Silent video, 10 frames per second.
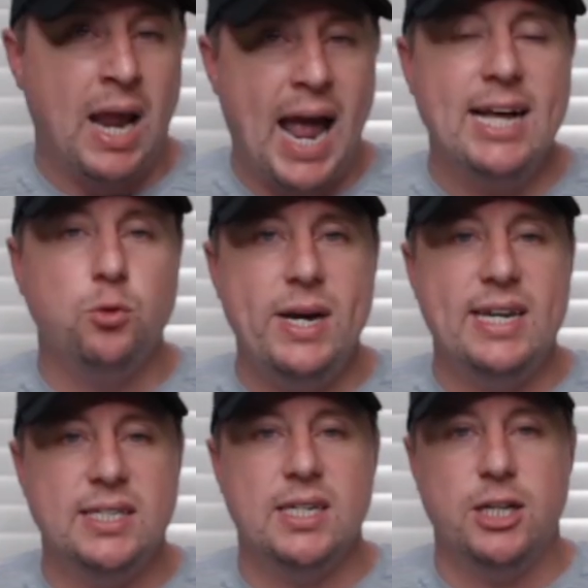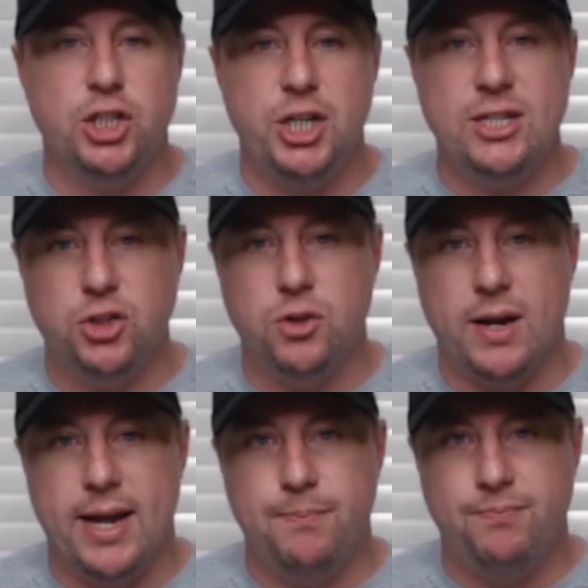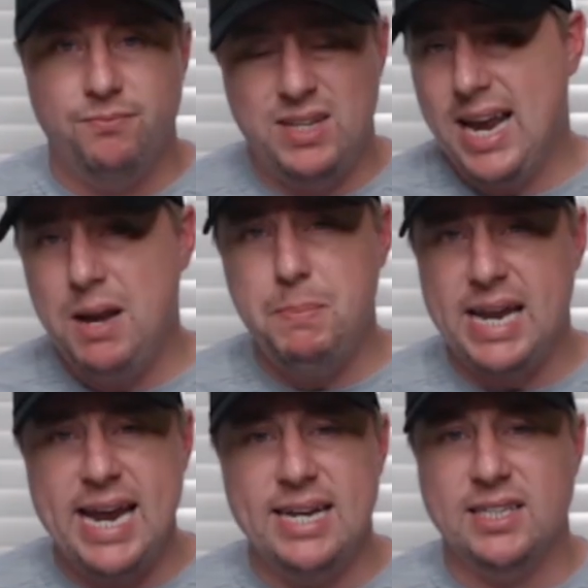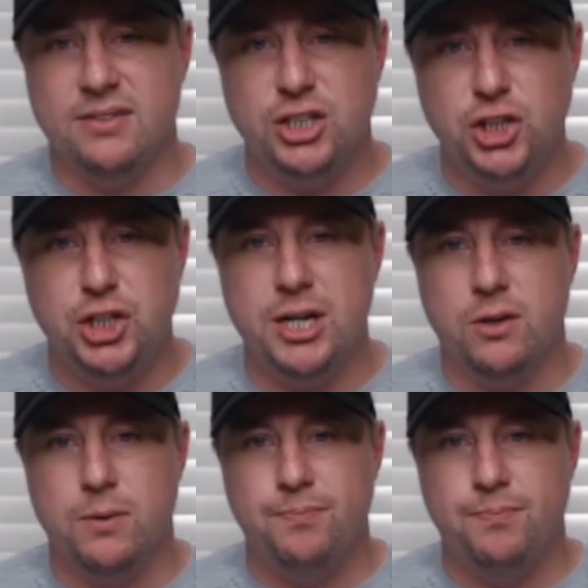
As we discussed yesterday, the NBA is in the shitter.